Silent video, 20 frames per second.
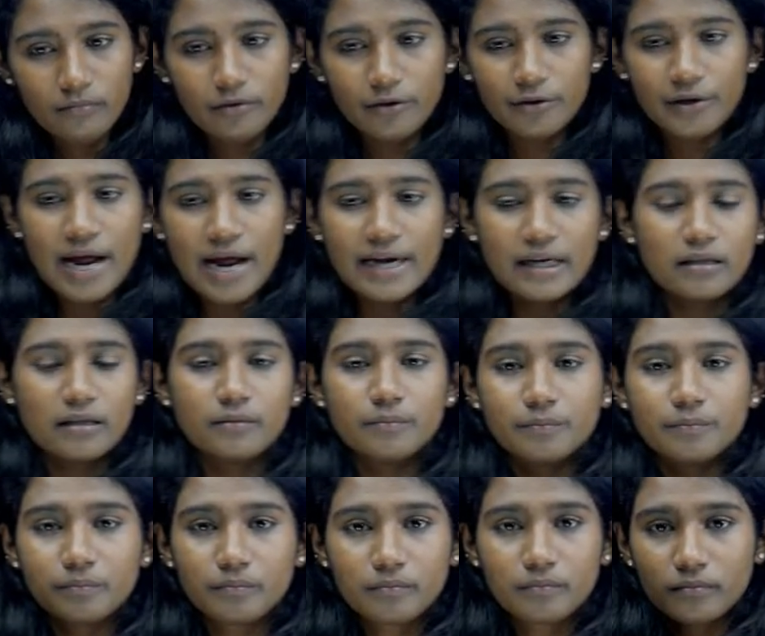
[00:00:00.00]
Right,
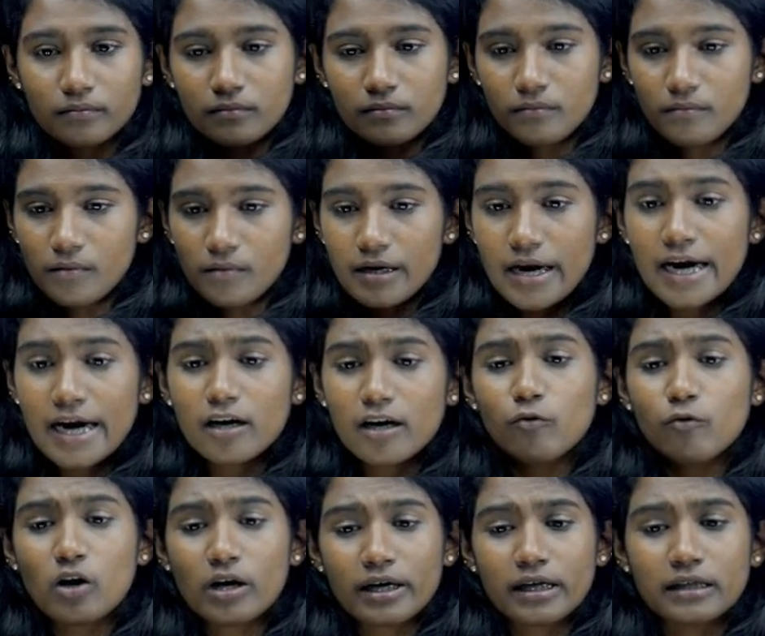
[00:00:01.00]
and
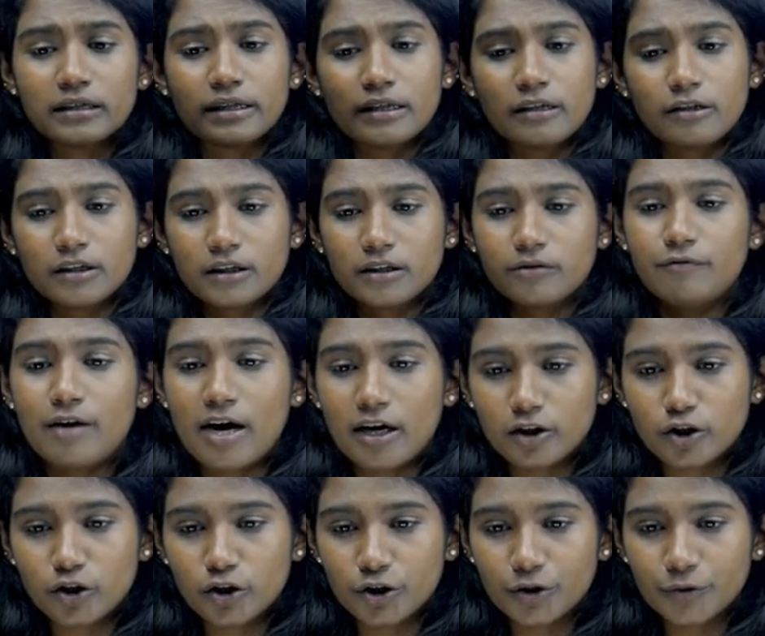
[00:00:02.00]
what is its
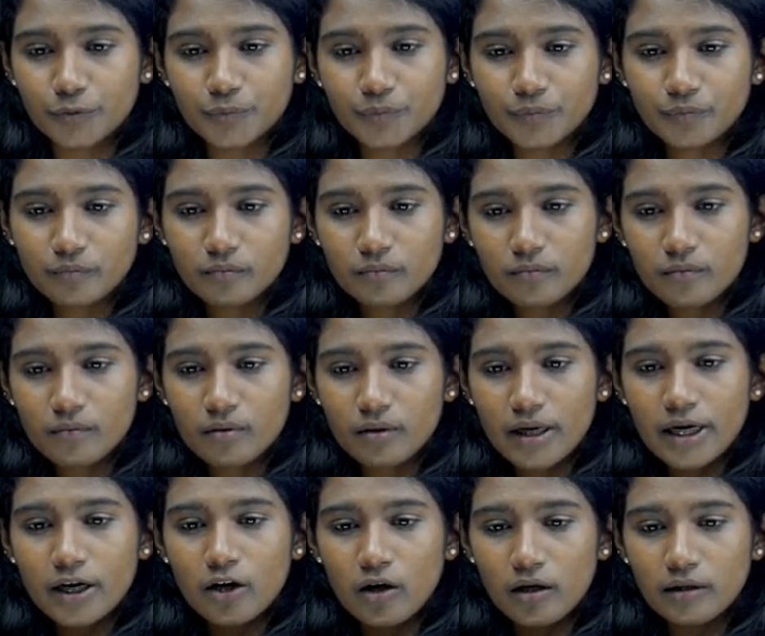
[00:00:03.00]
function
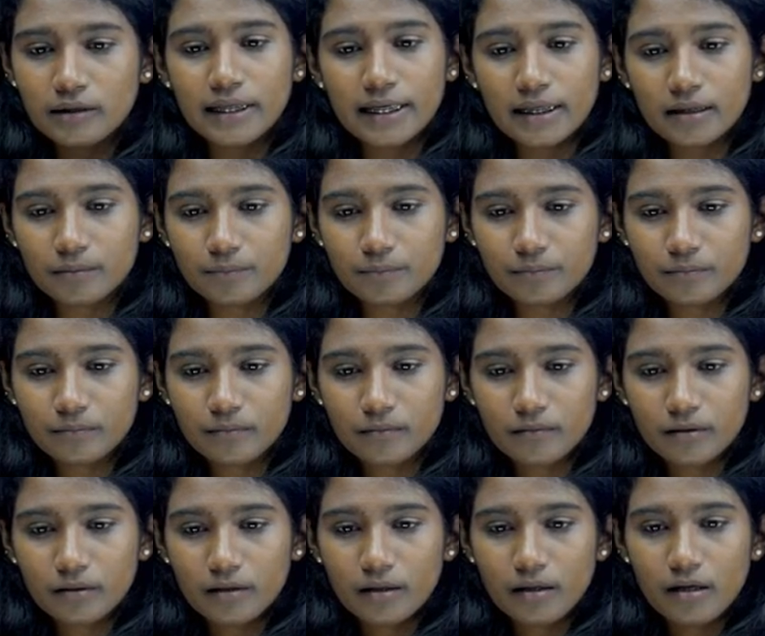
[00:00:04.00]
and all that.
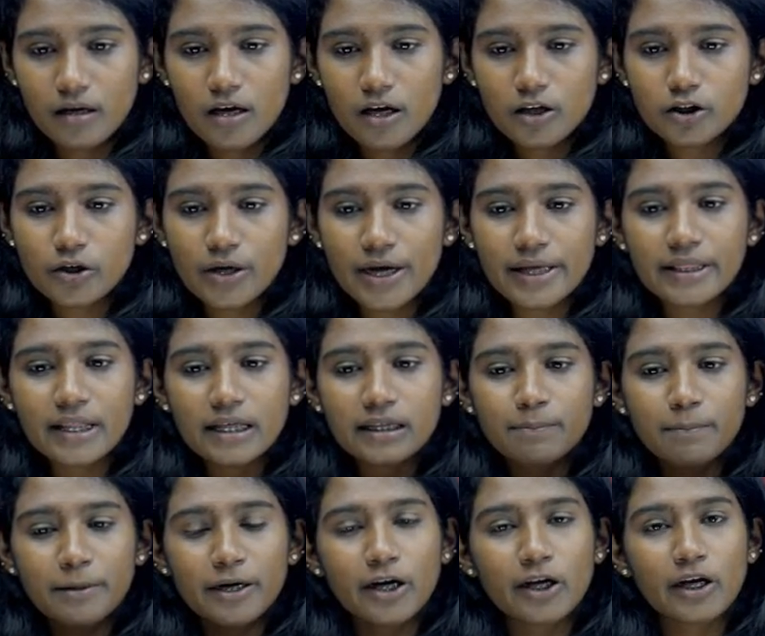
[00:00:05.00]
So in this
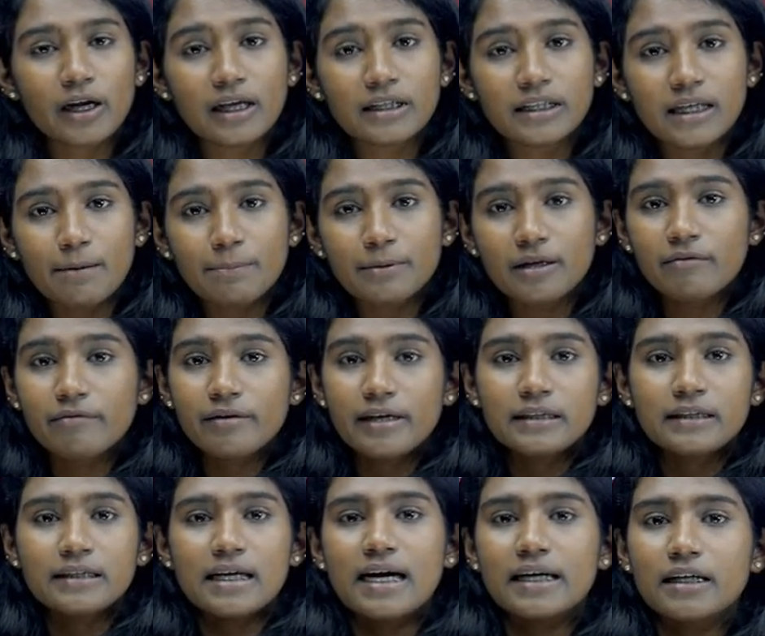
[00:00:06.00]
particular chapter, we
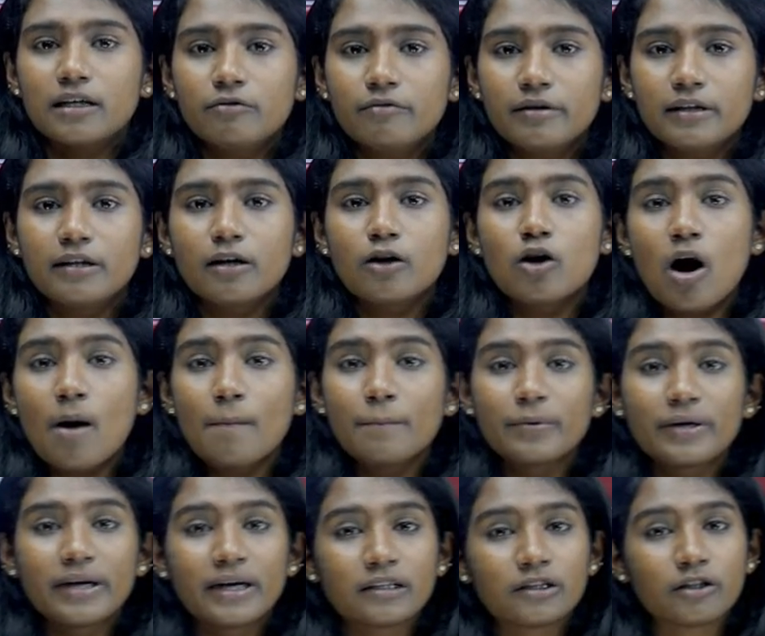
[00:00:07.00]
started with the
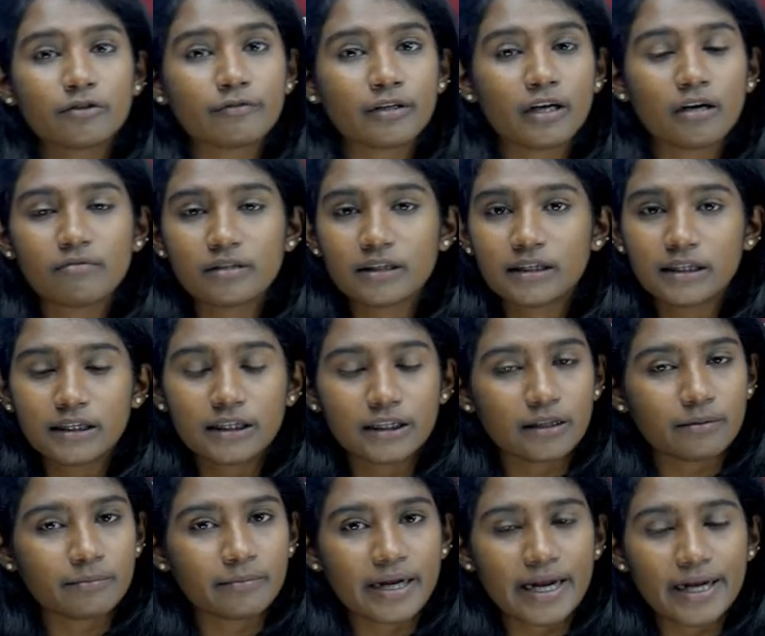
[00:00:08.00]
components of nervous
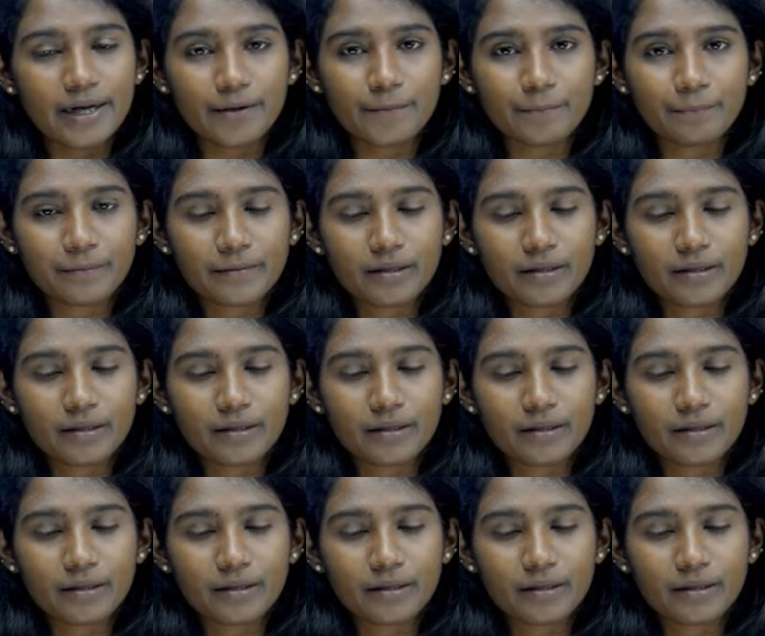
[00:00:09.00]
system, right?